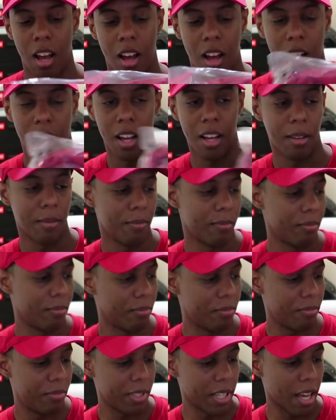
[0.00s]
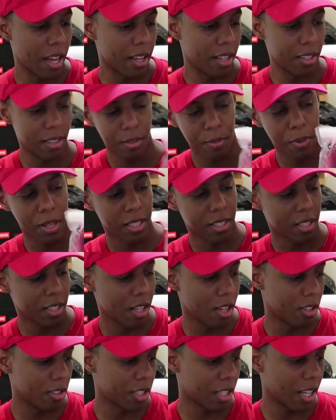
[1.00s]
Um, yeah,
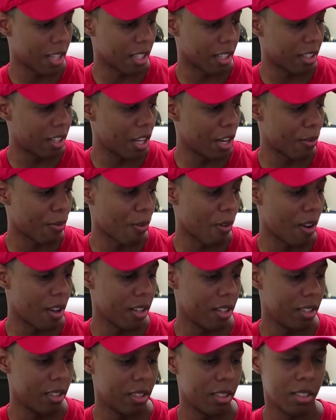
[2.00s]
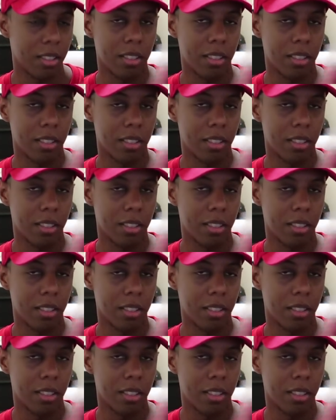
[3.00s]
basically, you know, it's got the clear front.